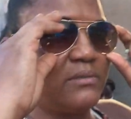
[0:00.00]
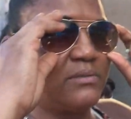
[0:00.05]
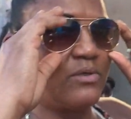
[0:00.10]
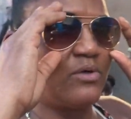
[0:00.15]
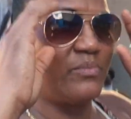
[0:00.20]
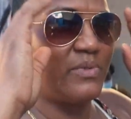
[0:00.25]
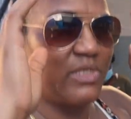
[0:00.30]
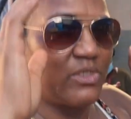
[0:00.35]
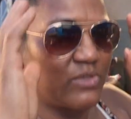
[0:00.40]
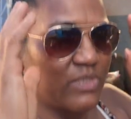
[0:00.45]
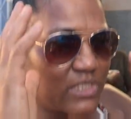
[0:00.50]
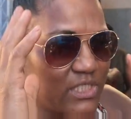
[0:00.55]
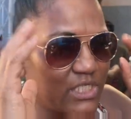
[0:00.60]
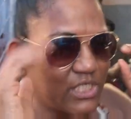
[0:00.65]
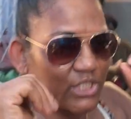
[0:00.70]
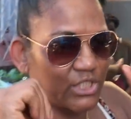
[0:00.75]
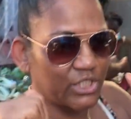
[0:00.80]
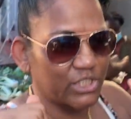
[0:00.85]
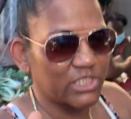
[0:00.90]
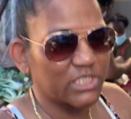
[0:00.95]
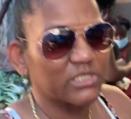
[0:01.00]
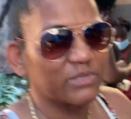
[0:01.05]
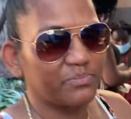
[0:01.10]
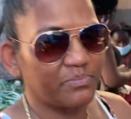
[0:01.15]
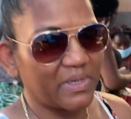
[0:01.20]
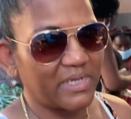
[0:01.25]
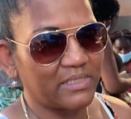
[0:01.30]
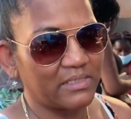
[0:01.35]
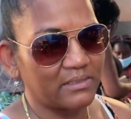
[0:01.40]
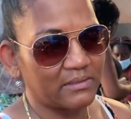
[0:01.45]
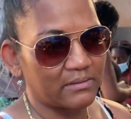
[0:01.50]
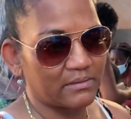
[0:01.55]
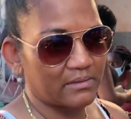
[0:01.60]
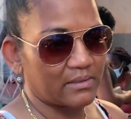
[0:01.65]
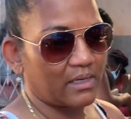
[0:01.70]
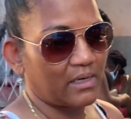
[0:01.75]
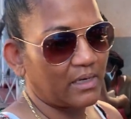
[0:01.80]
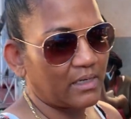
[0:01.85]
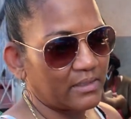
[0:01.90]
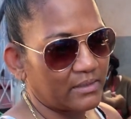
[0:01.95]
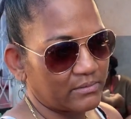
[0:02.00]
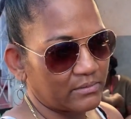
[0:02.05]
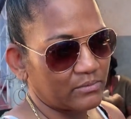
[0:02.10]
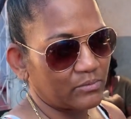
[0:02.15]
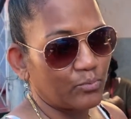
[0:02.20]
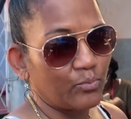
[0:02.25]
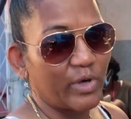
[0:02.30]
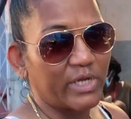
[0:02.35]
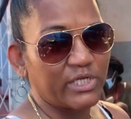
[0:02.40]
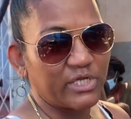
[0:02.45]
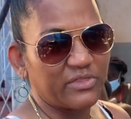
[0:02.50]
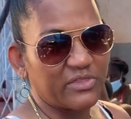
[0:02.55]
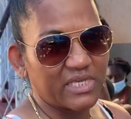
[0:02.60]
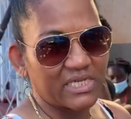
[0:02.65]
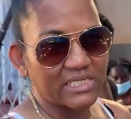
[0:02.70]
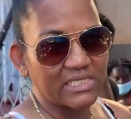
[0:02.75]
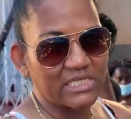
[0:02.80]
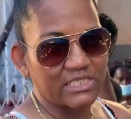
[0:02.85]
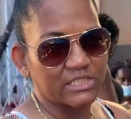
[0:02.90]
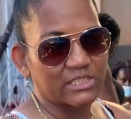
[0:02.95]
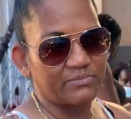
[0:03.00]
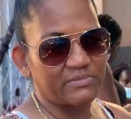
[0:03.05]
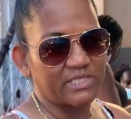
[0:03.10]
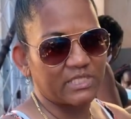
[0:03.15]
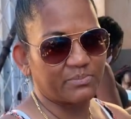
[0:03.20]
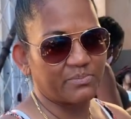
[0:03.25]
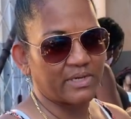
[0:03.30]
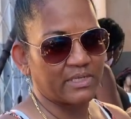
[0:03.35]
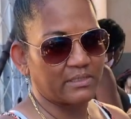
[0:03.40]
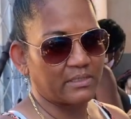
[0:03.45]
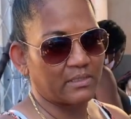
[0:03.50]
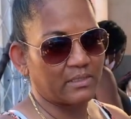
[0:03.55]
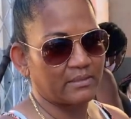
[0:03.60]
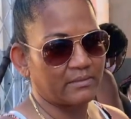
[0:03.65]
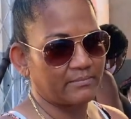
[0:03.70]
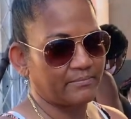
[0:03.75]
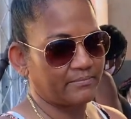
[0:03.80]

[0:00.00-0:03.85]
Don't be too stingy. Spend on what you think needs to be spent on.